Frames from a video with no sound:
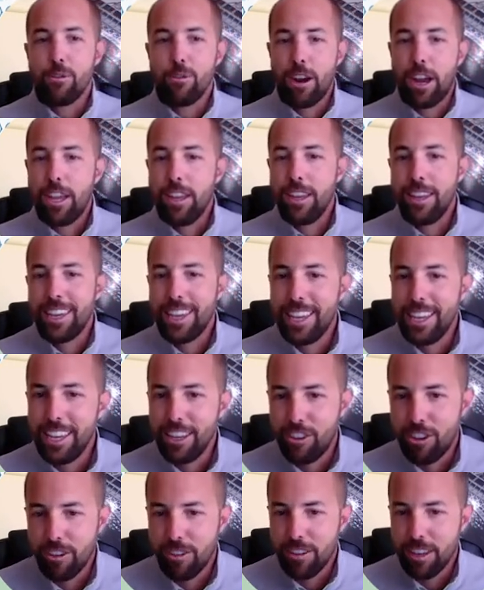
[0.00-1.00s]
right, it,
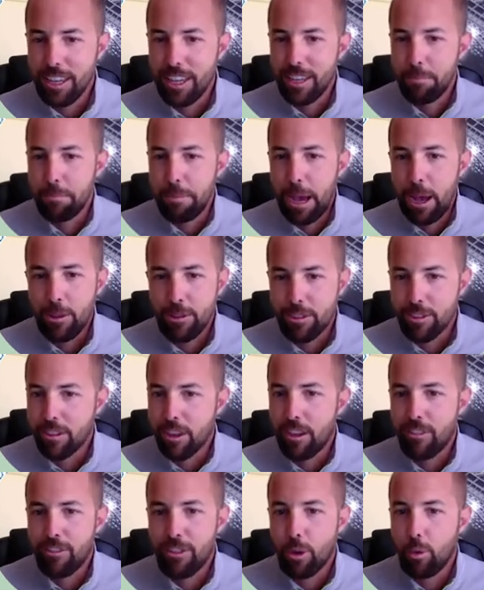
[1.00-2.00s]
it just, it
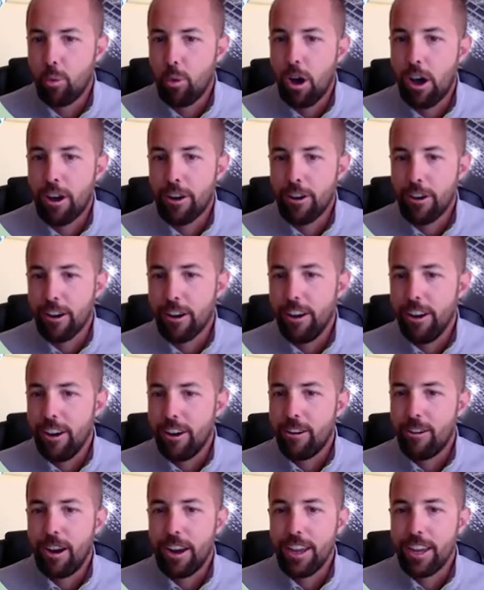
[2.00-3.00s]
bounces off the water
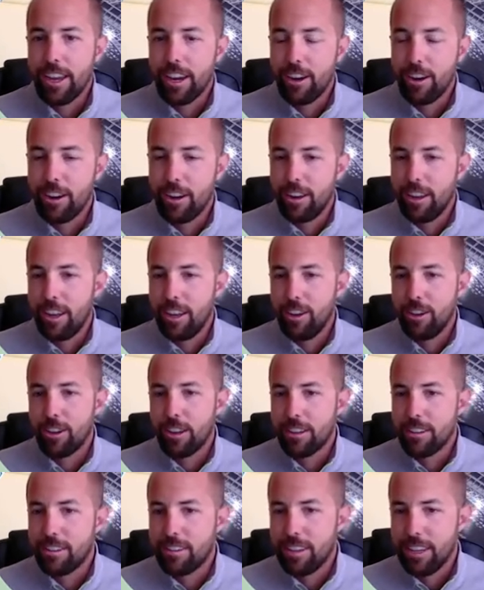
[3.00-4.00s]
right here, and, and you
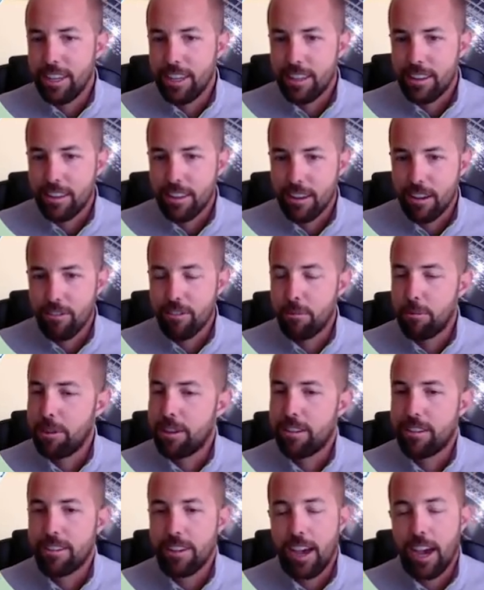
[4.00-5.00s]
can see it uh, from
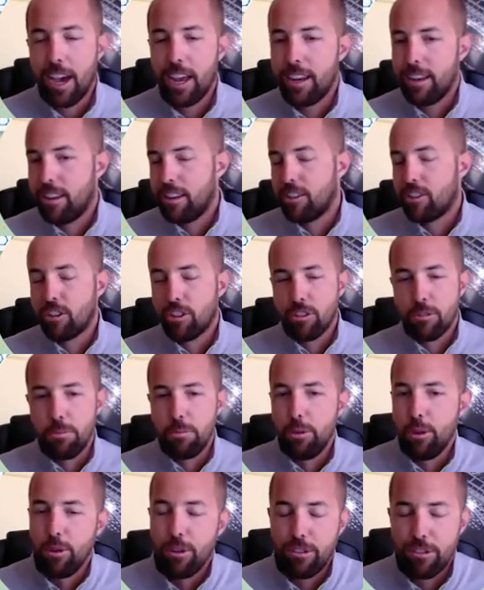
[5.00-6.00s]
this side, and it's just
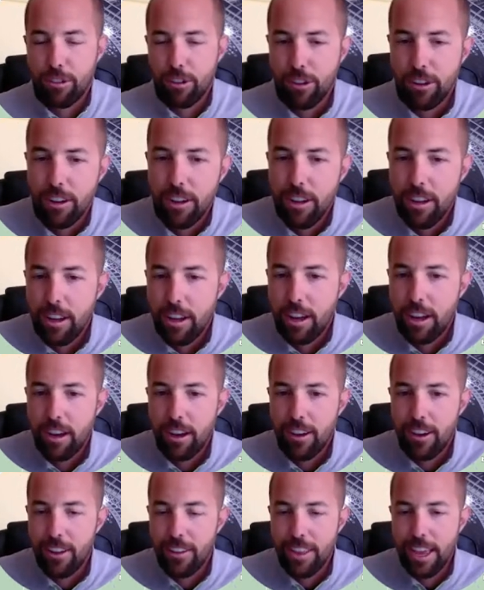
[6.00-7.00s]
beautiful uh,
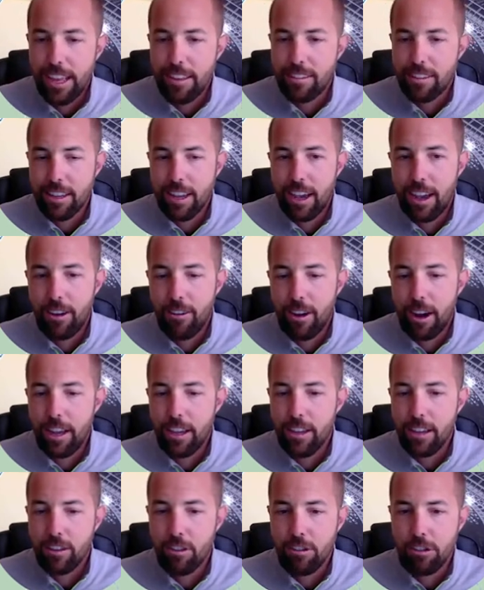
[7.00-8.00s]
on that side,
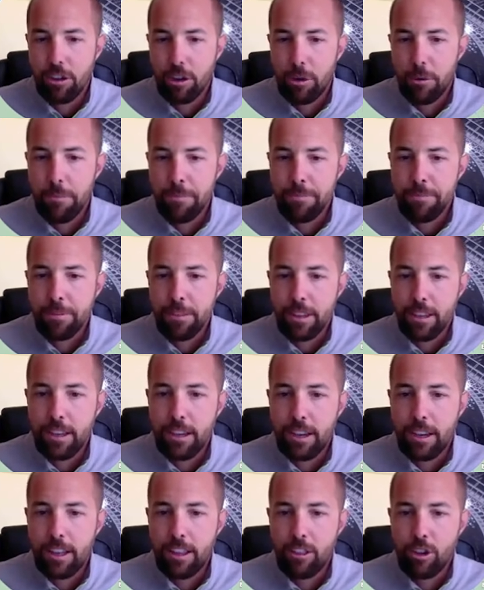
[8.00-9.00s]
right? And so
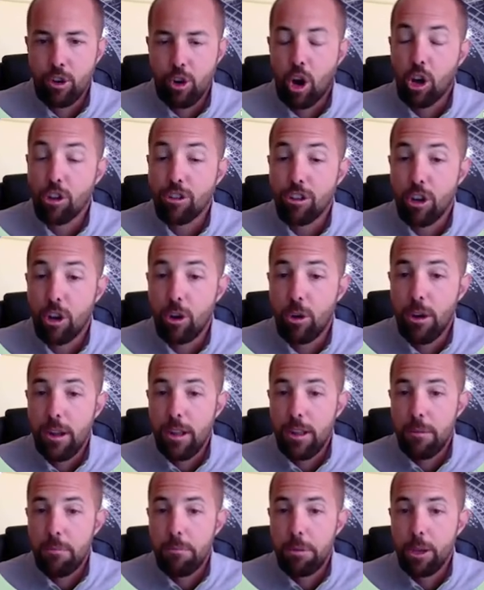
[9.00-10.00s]
uh, they're also
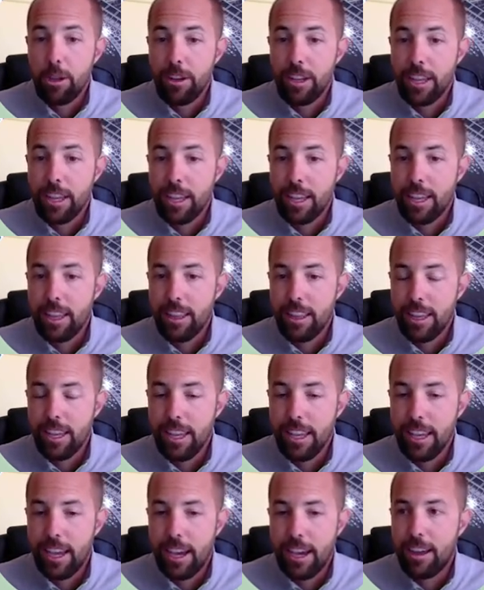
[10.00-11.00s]
building
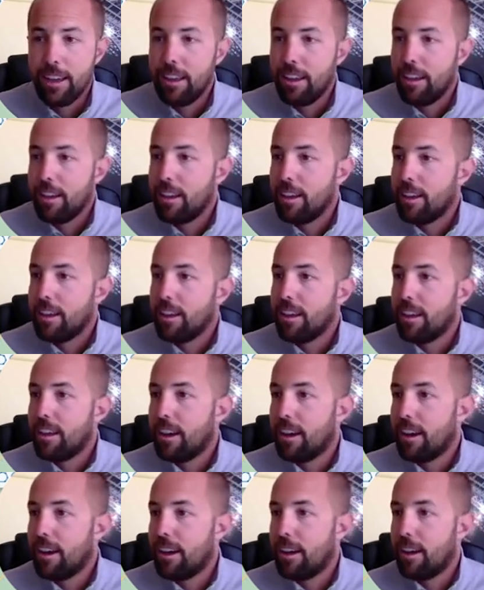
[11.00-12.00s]
the uh,
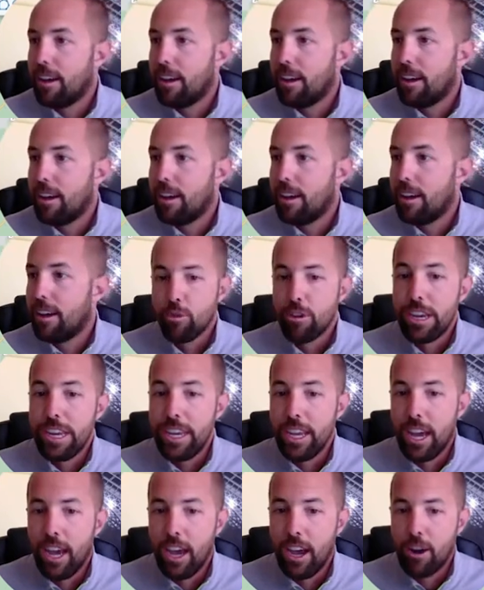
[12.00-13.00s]
uh, the
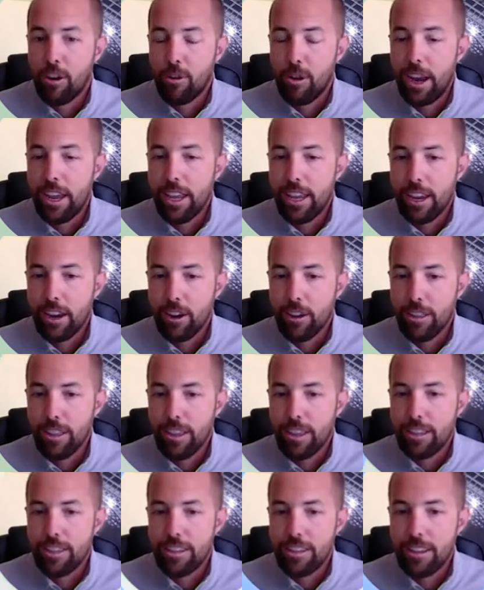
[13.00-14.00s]
marina right here.
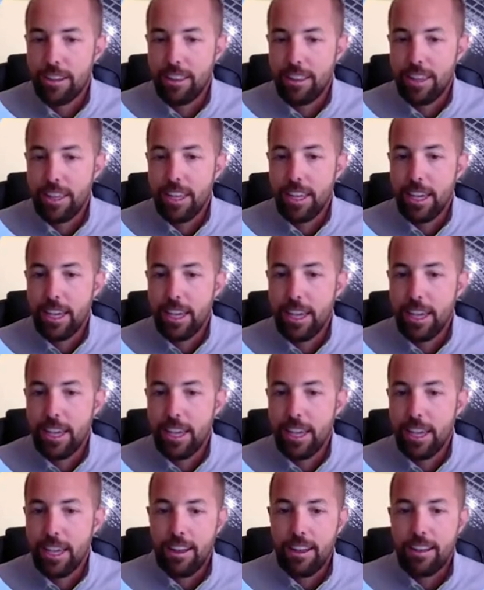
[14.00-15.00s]
That's the uh,
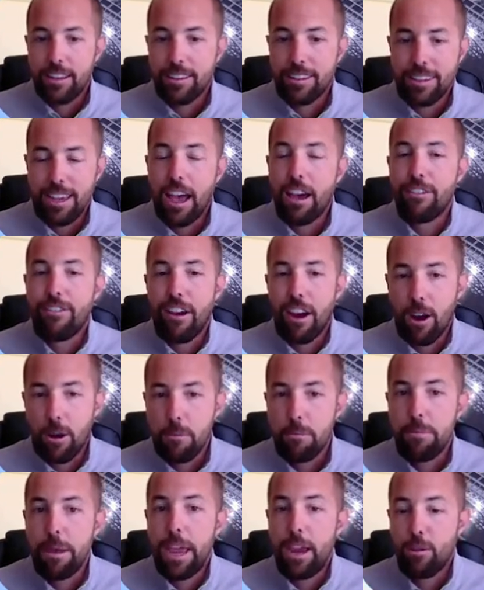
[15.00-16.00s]
uh,
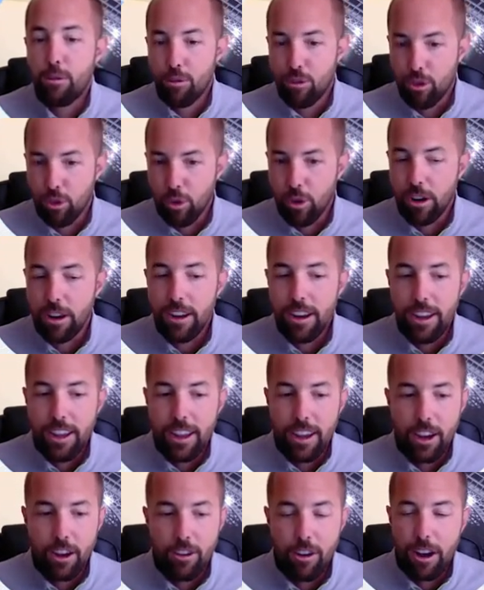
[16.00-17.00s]
Sapphire Bay Resort
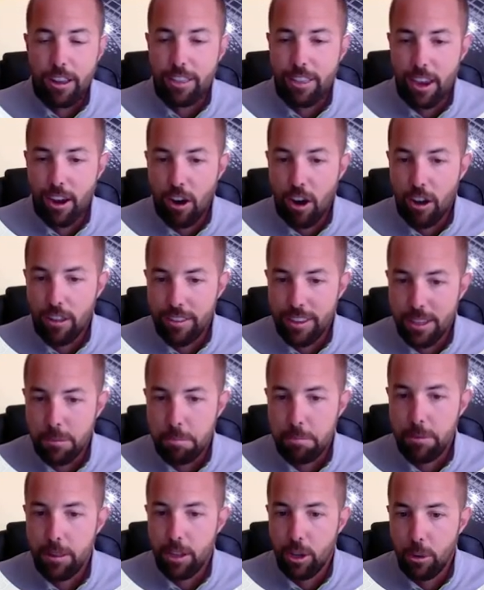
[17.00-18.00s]
right there on
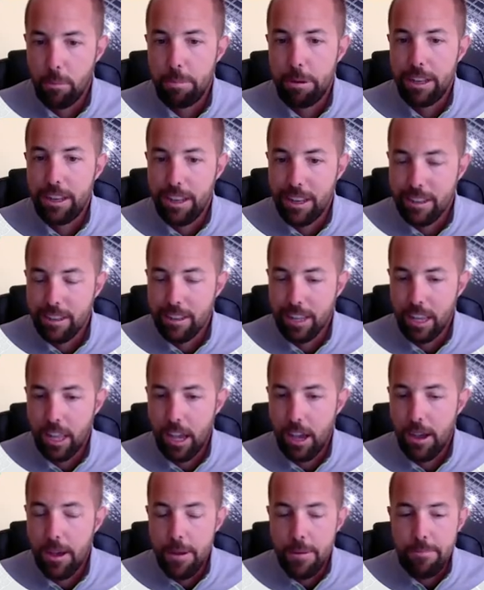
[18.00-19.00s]
this little
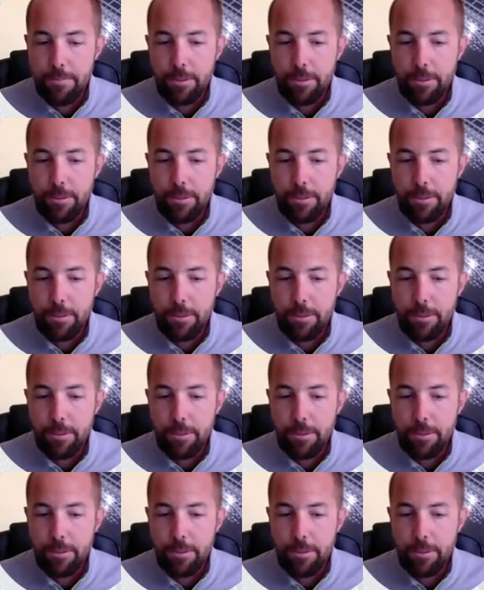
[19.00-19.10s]
peninsula